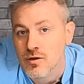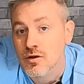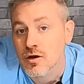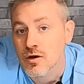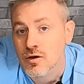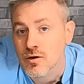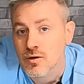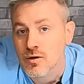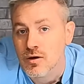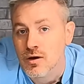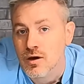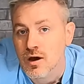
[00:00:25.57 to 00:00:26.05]

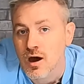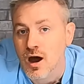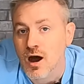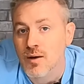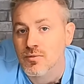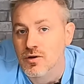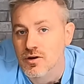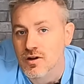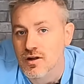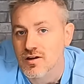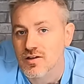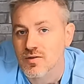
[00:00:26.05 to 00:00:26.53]
Now,
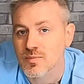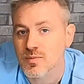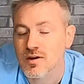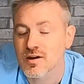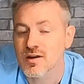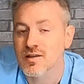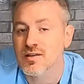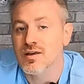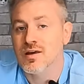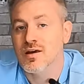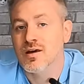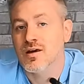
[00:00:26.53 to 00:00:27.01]
I'm going to
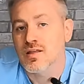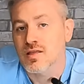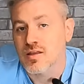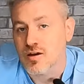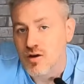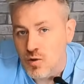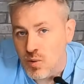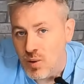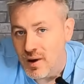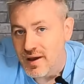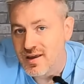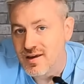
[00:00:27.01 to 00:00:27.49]
explain
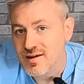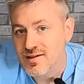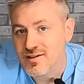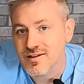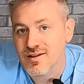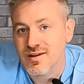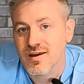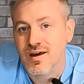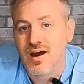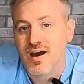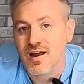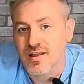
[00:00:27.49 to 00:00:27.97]
the
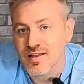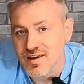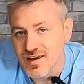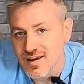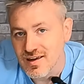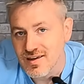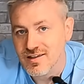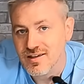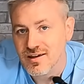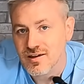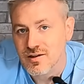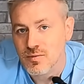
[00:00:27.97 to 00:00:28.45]
quickest and
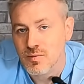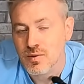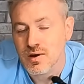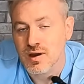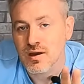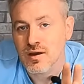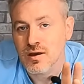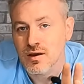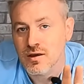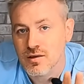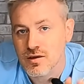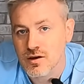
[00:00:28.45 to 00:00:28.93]
easiest
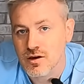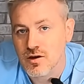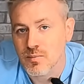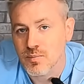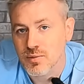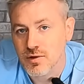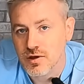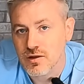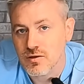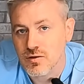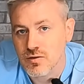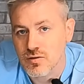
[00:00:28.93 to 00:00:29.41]
way to
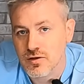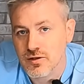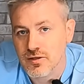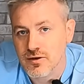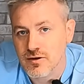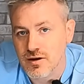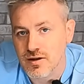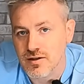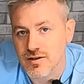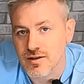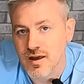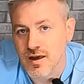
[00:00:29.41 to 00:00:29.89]
complete those
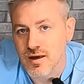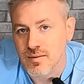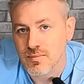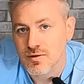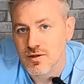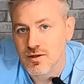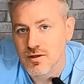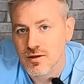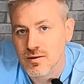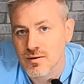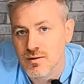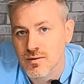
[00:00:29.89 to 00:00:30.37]
3
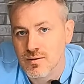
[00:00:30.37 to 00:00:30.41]
steps.